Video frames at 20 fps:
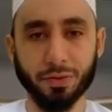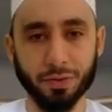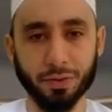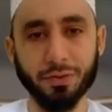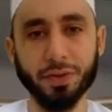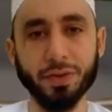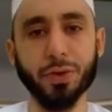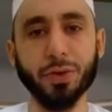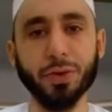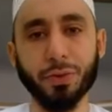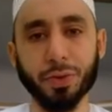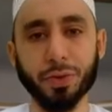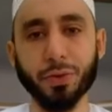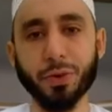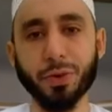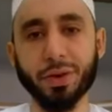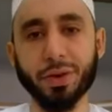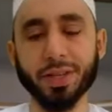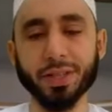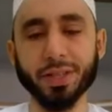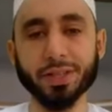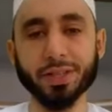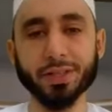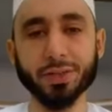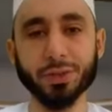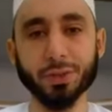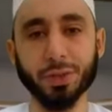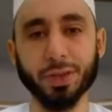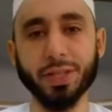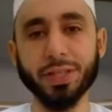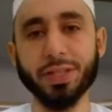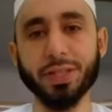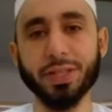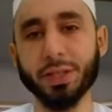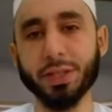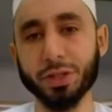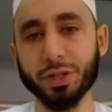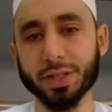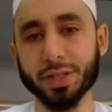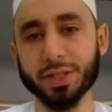Video recordings. So he
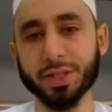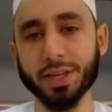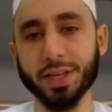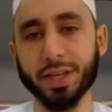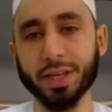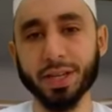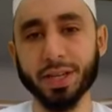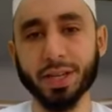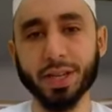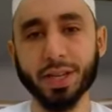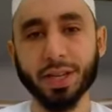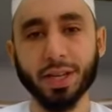teaches in